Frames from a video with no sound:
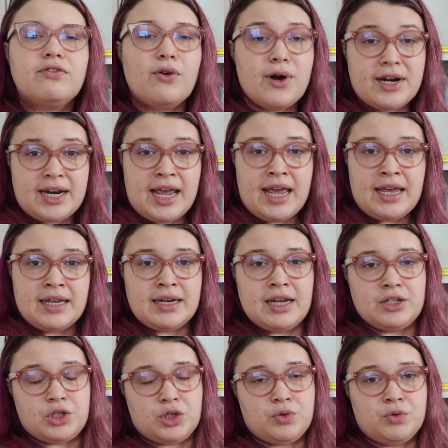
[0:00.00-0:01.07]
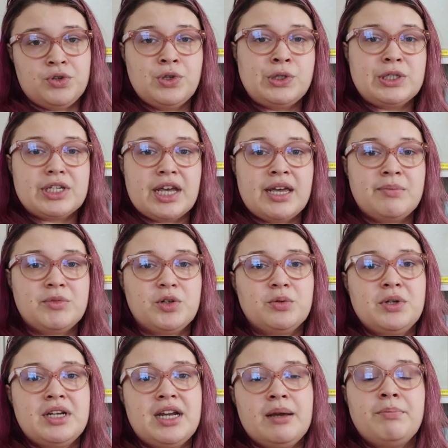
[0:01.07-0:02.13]
For an A in Ancient Runes, I am to
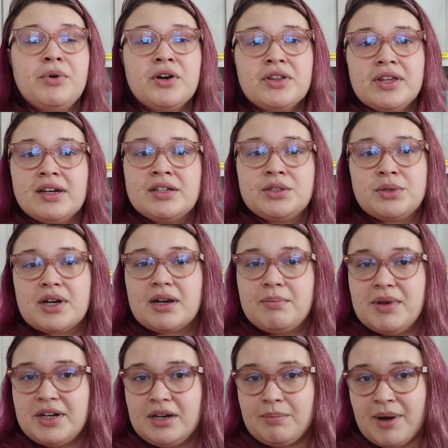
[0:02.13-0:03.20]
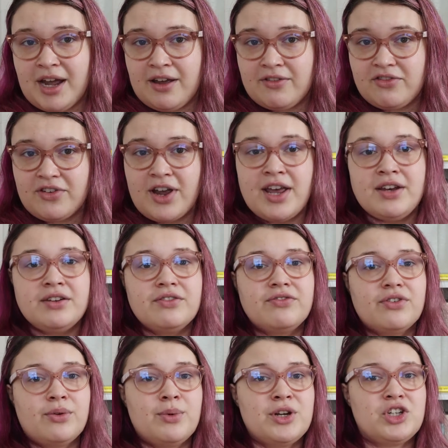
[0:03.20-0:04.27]
read a book that is recommended by a friend,
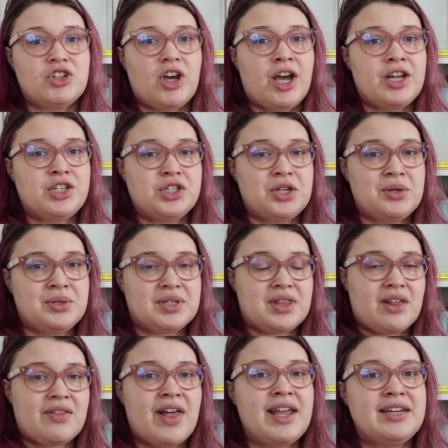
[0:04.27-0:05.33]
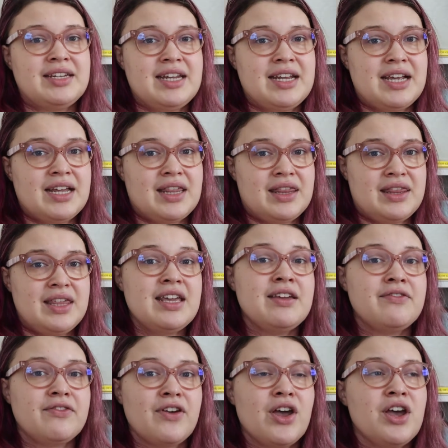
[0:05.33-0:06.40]
for which I chose The Lightning
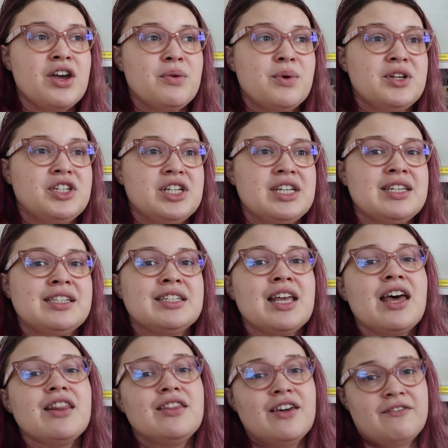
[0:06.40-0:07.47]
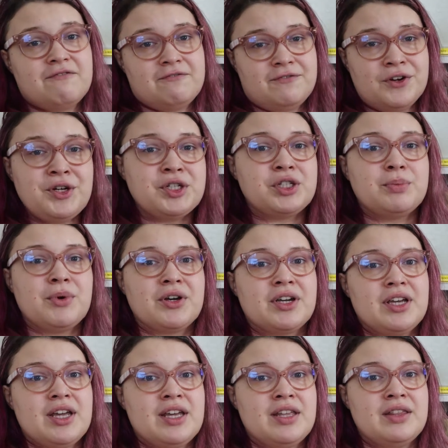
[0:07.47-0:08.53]
Thief, which is the first
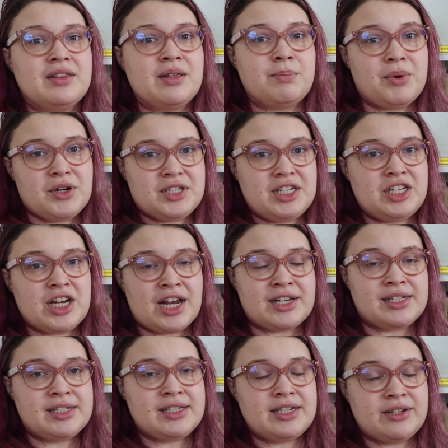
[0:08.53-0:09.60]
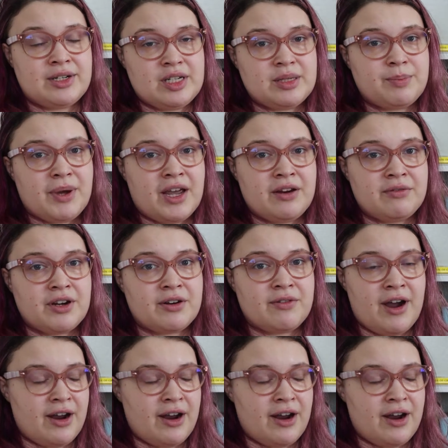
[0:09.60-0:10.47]
book in the Percy Jackson series by Rick